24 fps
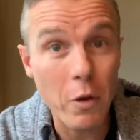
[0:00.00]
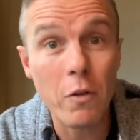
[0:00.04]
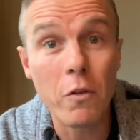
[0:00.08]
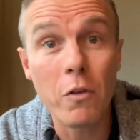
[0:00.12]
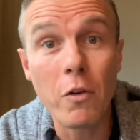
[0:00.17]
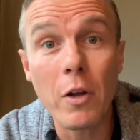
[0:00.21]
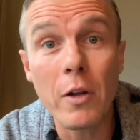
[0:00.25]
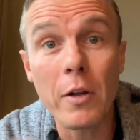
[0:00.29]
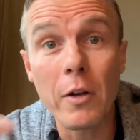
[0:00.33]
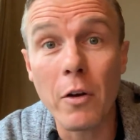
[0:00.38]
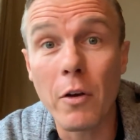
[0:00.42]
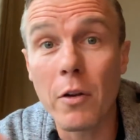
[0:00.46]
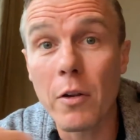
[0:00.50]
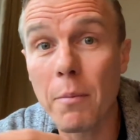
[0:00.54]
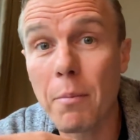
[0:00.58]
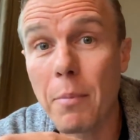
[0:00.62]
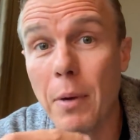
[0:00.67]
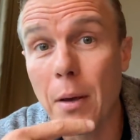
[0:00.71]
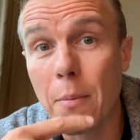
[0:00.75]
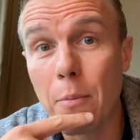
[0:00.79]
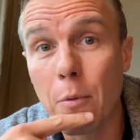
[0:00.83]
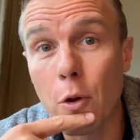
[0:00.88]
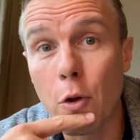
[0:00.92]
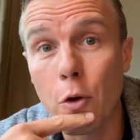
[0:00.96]
certainly not the
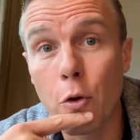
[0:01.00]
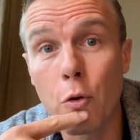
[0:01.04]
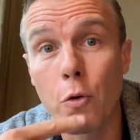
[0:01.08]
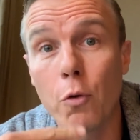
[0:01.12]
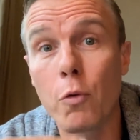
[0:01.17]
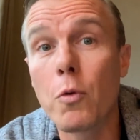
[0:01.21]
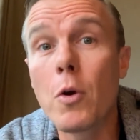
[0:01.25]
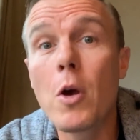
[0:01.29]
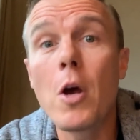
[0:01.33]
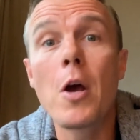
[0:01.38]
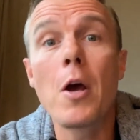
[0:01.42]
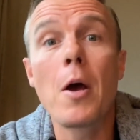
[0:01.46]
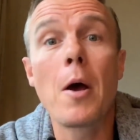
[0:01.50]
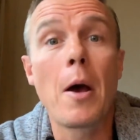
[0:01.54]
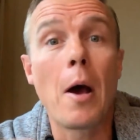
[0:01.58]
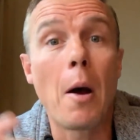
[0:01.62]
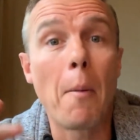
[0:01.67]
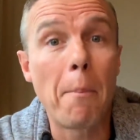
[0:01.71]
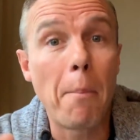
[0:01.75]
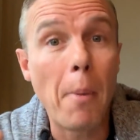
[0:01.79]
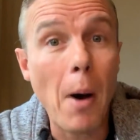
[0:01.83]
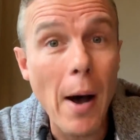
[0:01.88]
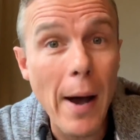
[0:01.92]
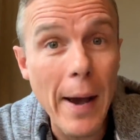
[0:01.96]
people who,
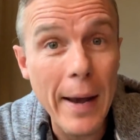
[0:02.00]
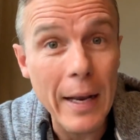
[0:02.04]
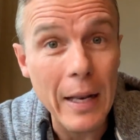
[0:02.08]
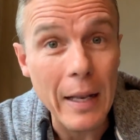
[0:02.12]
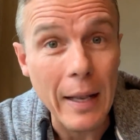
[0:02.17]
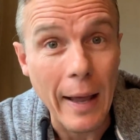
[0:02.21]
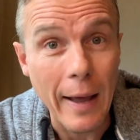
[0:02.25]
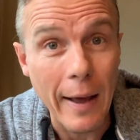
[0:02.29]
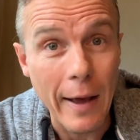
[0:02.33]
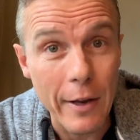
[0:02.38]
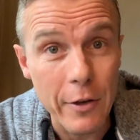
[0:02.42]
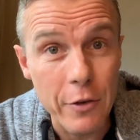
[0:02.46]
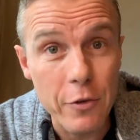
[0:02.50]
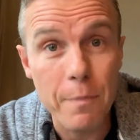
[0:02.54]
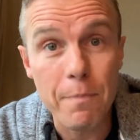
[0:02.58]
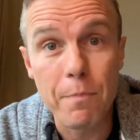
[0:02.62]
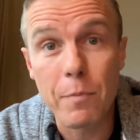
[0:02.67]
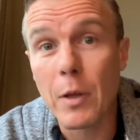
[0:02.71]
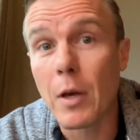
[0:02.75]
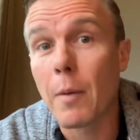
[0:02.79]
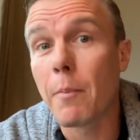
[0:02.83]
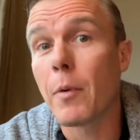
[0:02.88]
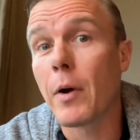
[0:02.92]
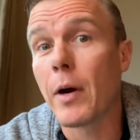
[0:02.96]
by and large,
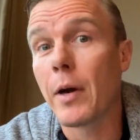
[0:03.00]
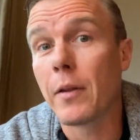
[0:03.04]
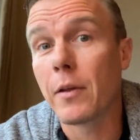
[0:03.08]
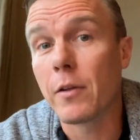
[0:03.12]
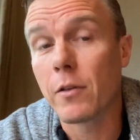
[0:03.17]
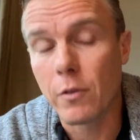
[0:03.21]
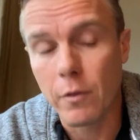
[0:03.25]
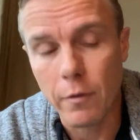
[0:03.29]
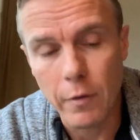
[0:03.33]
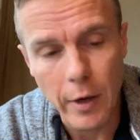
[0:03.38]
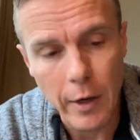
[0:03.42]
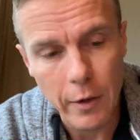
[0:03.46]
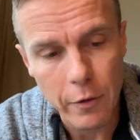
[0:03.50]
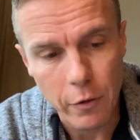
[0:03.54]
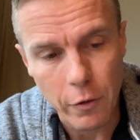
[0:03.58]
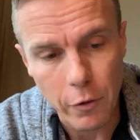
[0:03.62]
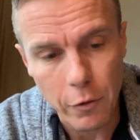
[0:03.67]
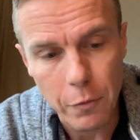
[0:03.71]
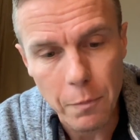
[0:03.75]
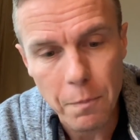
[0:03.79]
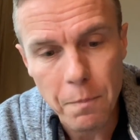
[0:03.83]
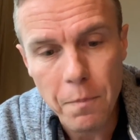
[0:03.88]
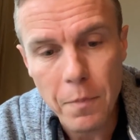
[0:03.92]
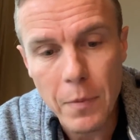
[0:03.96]
are buying these
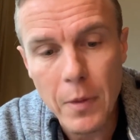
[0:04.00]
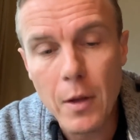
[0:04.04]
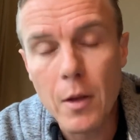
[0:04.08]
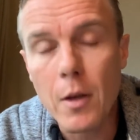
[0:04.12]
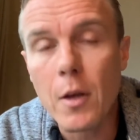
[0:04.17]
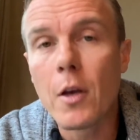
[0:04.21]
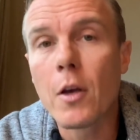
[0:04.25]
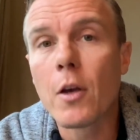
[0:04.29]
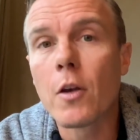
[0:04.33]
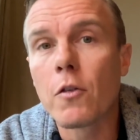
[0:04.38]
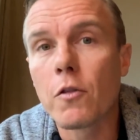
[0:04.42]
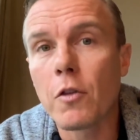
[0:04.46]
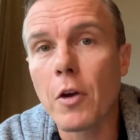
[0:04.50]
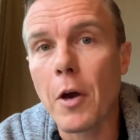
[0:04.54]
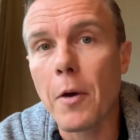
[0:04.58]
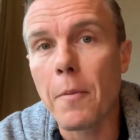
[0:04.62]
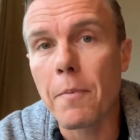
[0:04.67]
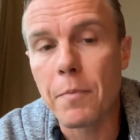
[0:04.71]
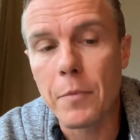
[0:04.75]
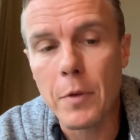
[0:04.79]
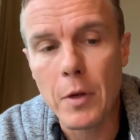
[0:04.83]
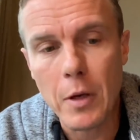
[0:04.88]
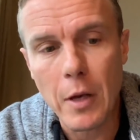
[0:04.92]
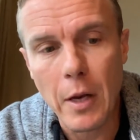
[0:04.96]
devices. So,
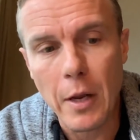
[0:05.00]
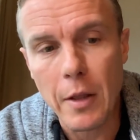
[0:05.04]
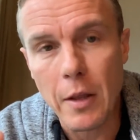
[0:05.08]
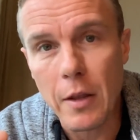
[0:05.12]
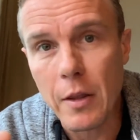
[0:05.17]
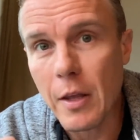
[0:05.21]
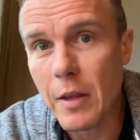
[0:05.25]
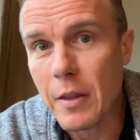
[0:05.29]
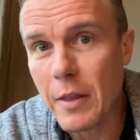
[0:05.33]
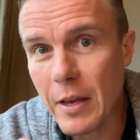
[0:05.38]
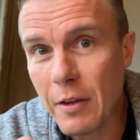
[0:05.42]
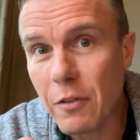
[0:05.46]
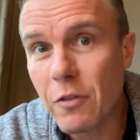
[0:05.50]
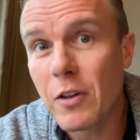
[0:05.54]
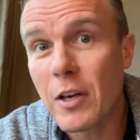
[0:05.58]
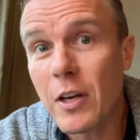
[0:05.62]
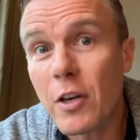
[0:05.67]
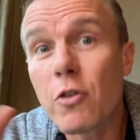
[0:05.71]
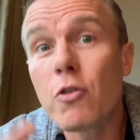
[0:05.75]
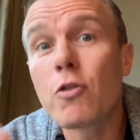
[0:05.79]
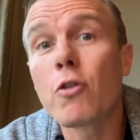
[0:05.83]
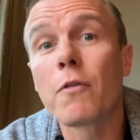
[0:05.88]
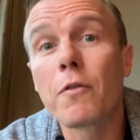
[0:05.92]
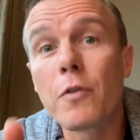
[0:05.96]
there's the
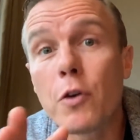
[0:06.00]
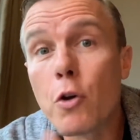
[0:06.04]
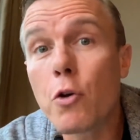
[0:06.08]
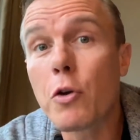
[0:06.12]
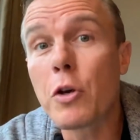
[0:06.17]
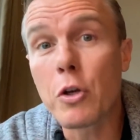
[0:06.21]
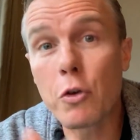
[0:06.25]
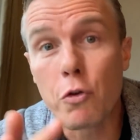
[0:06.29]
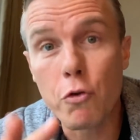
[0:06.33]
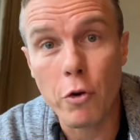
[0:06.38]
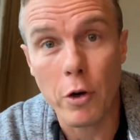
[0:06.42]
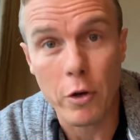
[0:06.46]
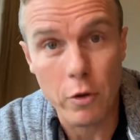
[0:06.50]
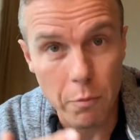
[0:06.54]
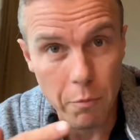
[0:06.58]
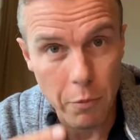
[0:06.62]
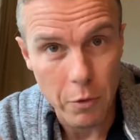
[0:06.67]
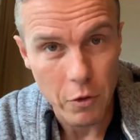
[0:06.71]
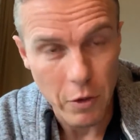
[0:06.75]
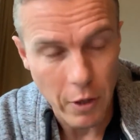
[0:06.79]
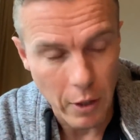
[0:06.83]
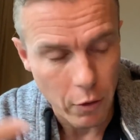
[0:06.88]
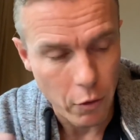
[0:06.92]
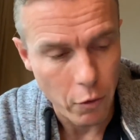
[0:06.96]
issue of who you're trying to
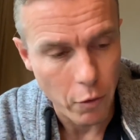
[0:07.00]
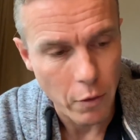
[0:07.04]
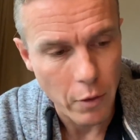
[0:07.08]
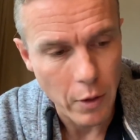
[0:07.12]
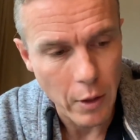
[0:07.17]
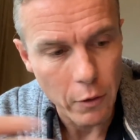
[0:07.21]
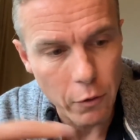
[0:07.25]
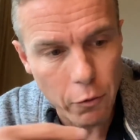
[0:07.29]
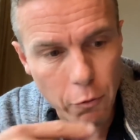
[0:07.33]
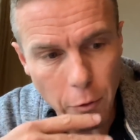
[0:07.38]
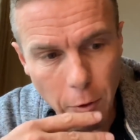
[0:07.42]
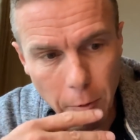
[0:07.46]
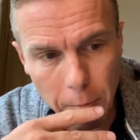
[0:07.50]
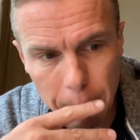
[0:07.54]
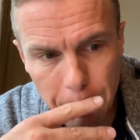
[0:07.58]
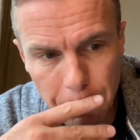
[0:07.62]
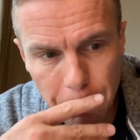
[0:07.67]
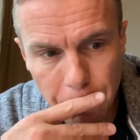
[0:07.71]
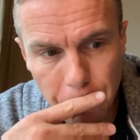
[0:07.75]
protect your things from.